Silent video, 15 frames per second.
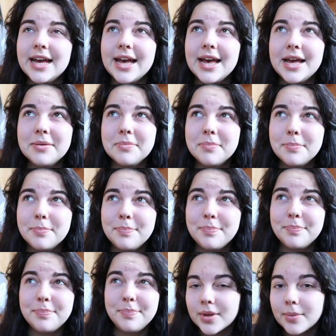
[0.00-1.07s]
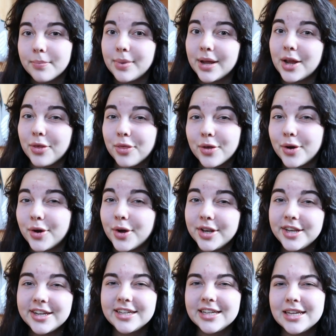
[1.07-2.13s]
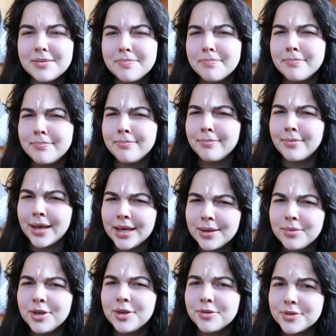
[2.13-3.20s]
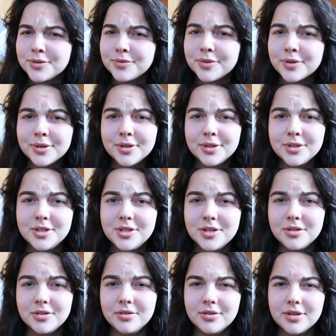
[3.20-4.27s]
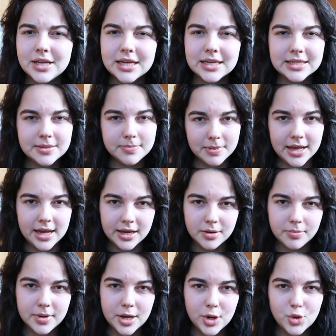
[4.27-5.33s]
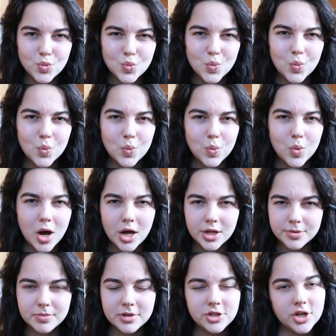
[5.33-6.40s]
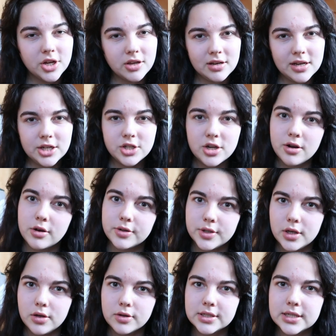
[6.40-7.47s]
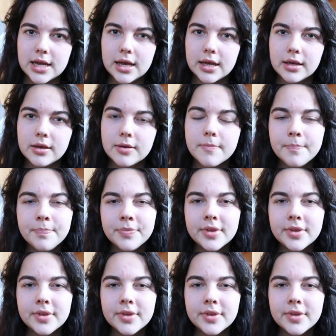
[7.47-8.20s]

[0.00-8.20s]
um, but I thought it may be useful to explain a bit what matriculation at Oxford looks like,